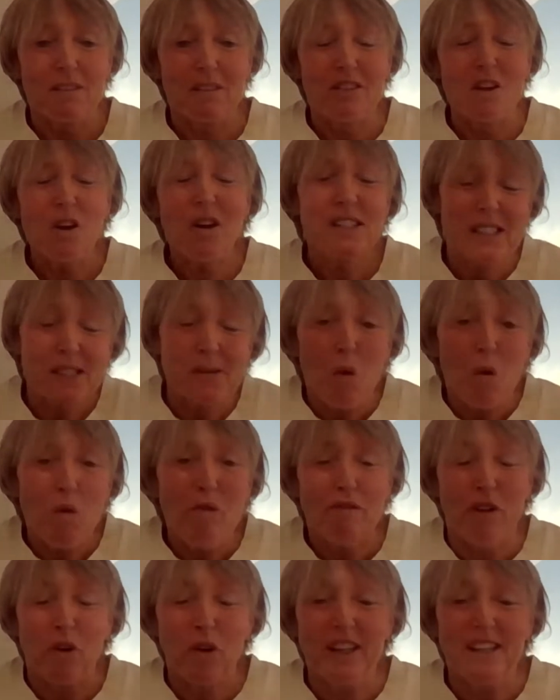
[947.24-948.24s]
not a small
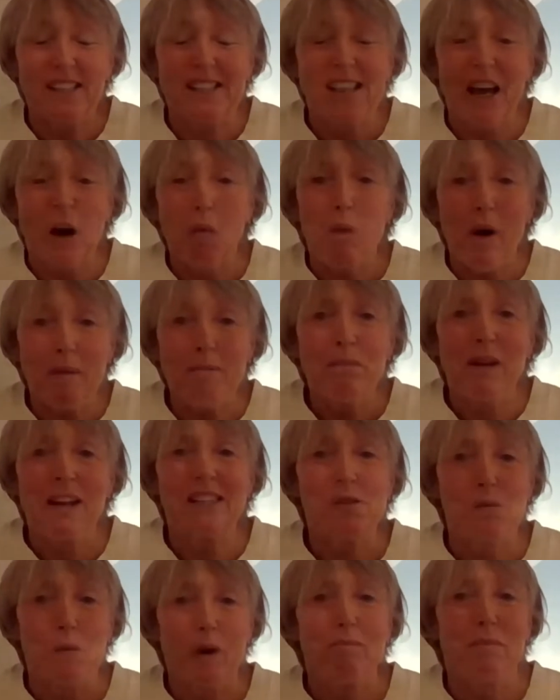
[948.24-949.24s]
focus, a
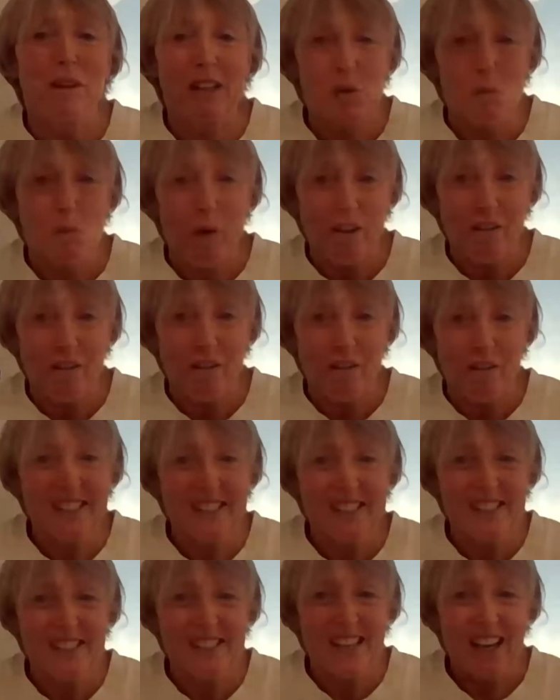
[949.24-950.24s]
1+1+1
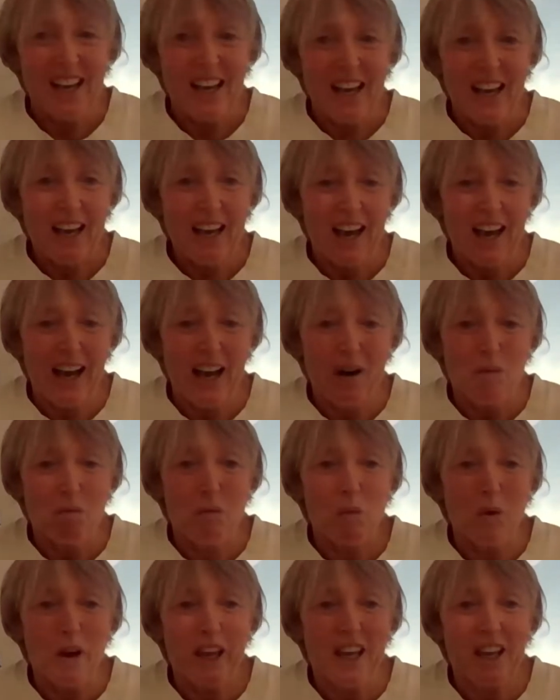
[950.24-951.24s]
focus.
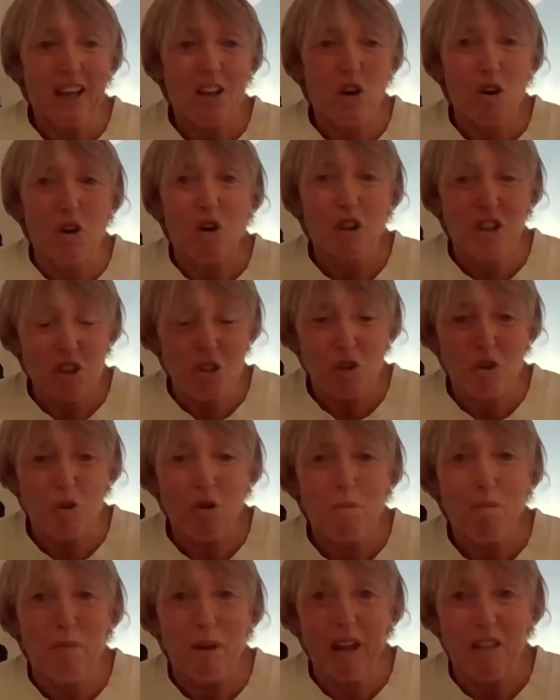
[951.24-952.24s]
We couldn't
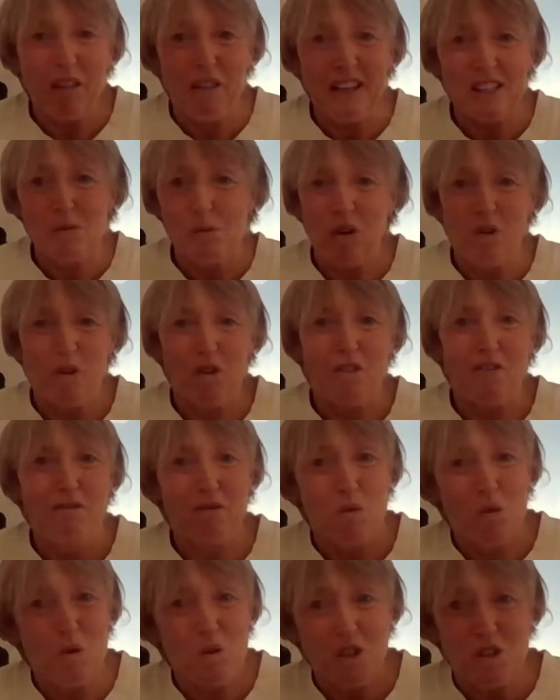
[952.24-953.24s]
do big things. We couldn't
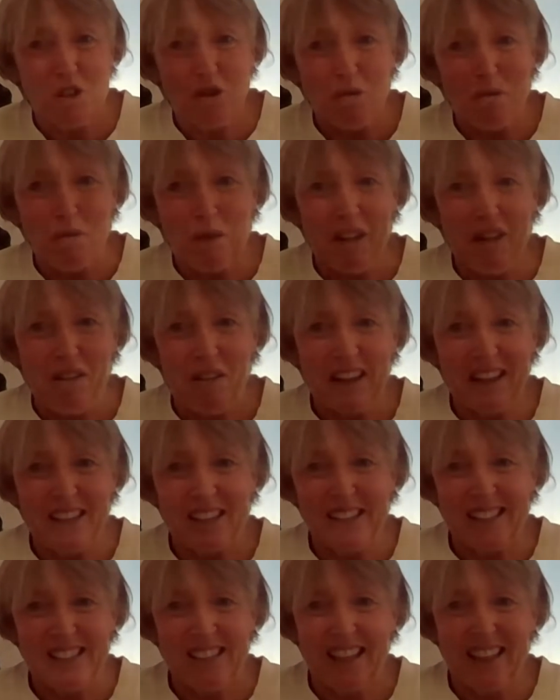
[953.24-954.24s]
afford to do big
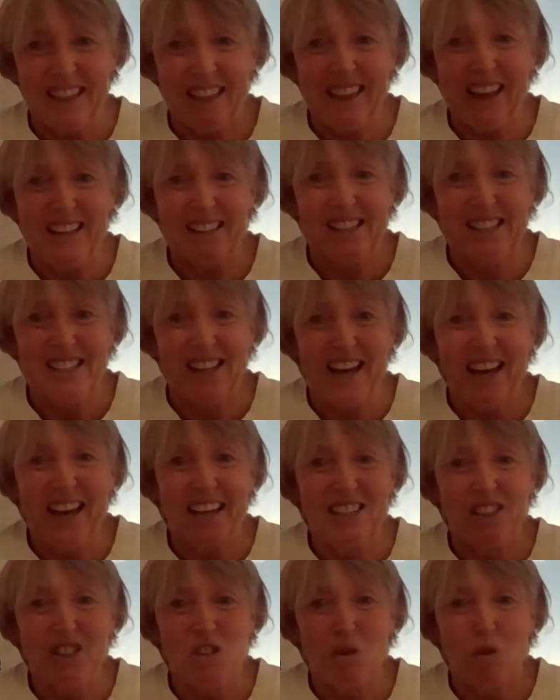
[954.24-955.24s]
things at that
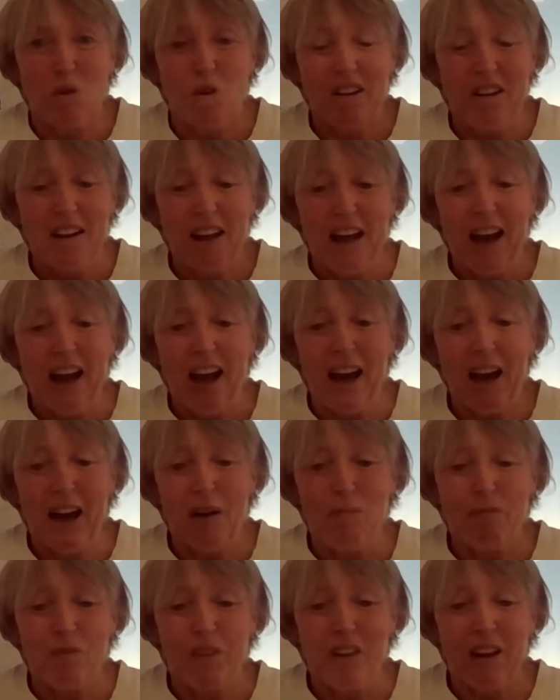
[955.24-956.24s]
stage, or
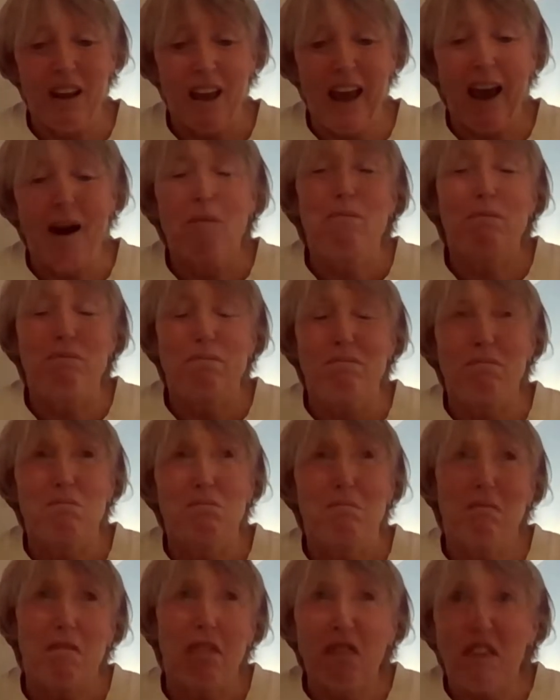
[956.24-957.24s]
our
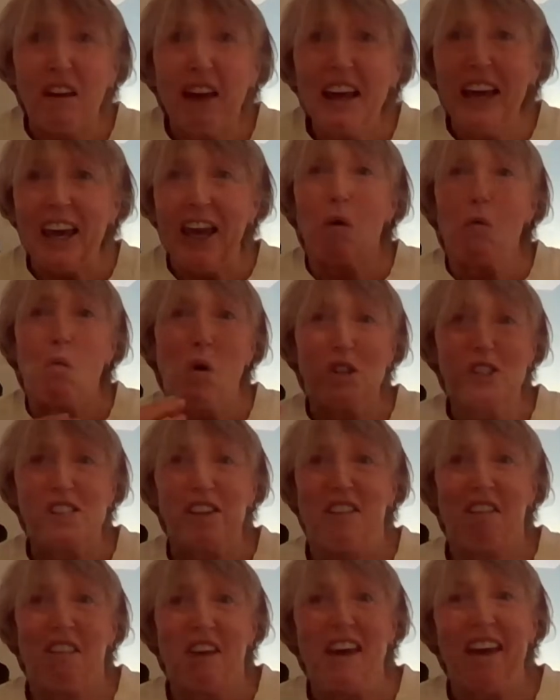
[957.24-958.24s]
thinking
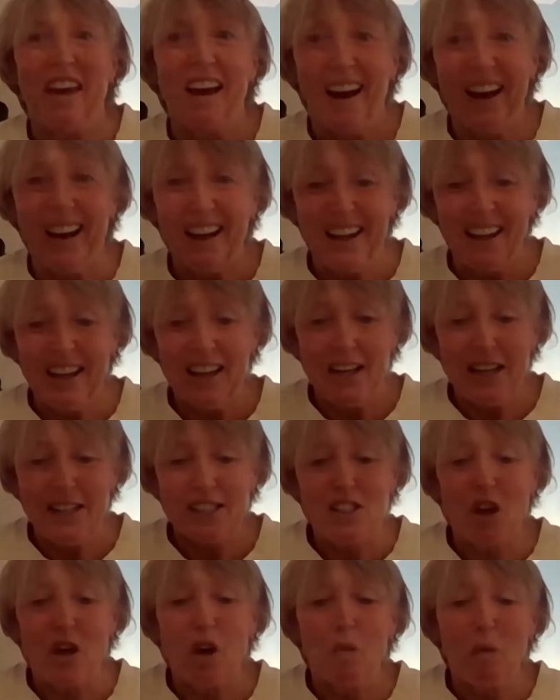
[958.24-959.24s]
wasn't there.
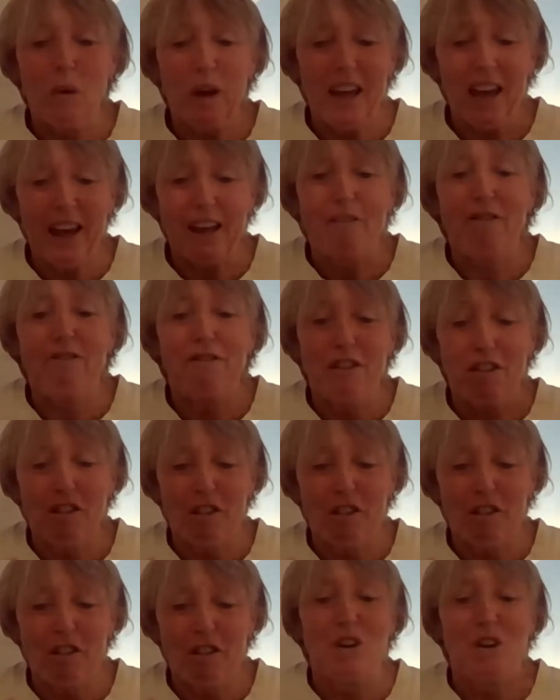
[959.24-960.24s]
So we had very
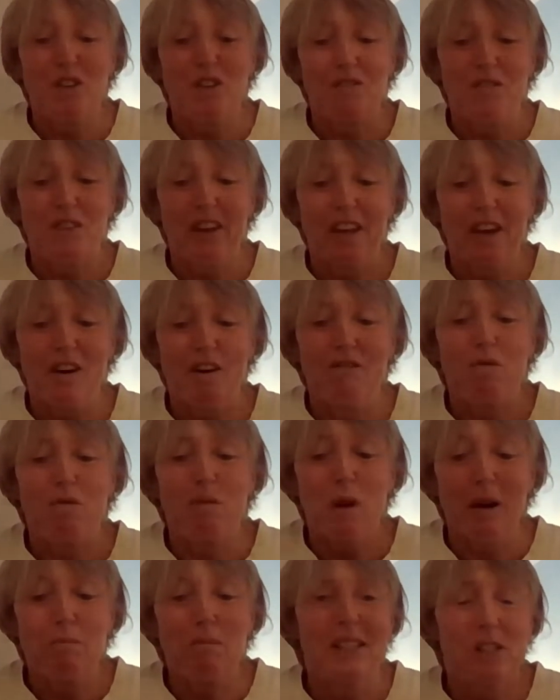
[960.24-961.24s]
much a philosophy of
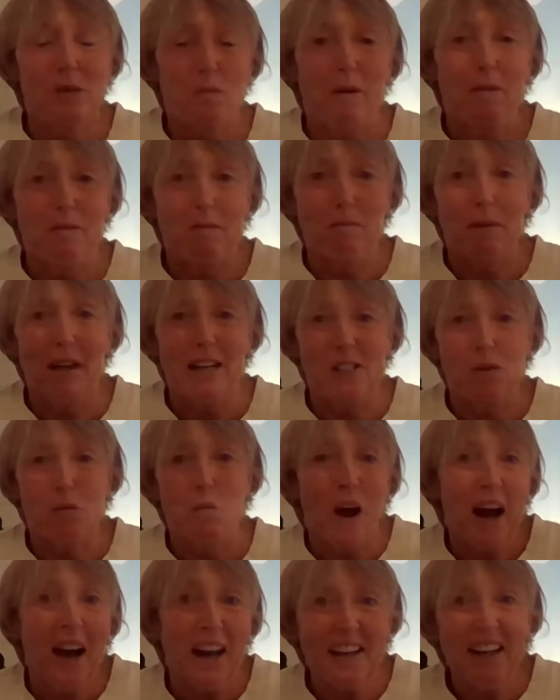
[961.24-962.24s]

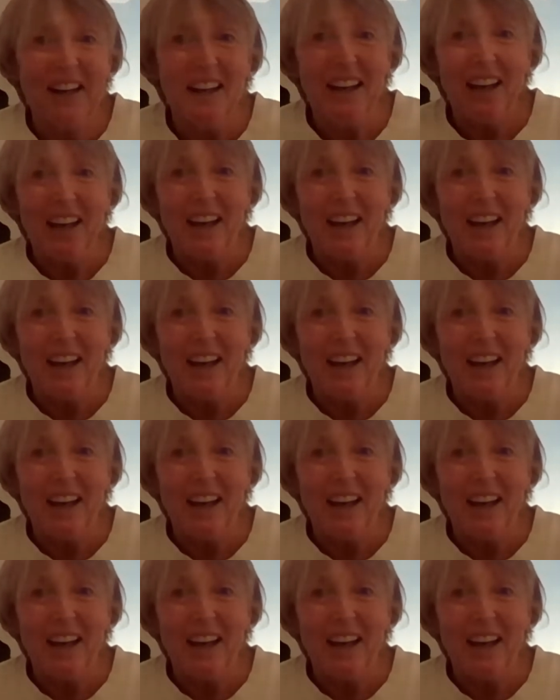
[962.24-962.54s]
1+1+1